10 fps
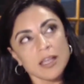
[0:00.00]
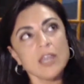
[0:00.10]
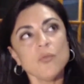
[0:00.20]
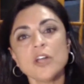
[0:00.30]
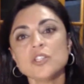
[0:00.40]

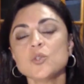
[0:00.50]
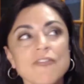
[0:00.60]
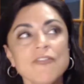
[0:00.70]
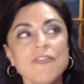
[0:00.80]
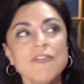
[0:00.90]
He wants
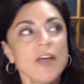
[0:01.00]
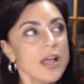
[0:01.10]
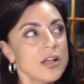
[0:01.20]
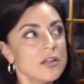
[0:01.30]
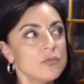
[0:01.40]
to
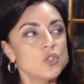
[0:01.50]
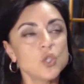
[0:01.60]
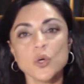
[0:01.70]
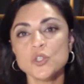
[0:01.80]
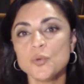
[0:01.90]
have
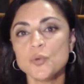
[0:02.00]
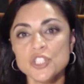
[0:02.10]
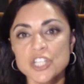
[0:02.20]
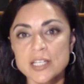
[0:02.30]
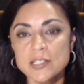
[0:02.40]
George
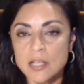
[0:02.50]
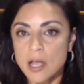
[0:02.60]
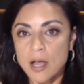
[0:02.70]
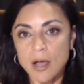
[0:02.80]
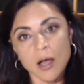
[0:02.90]
Bush's
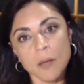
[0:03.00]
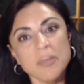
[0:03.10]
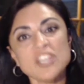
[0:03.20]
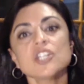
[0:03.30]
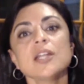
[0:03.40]

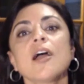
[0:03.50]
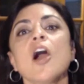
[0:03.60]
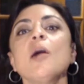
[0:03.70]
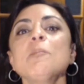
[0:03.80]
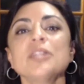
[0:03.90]
mission
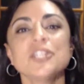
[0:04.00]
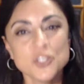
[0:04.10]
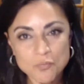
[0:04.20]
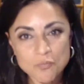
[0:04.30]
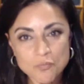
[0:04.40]

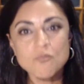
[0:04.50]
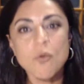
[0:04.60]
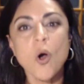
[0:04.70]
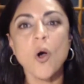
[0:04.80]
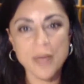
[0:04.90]
accomplished
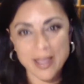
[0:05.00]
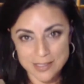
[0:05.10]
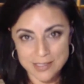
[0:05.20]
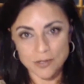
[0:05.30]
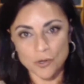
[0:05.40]

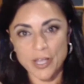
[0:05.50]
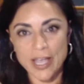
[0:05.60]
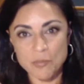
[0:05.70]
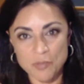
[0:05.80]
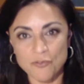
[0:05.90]
moment,
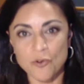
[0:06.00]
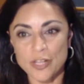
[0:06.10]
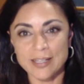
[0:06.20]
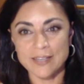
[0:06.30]
okay, before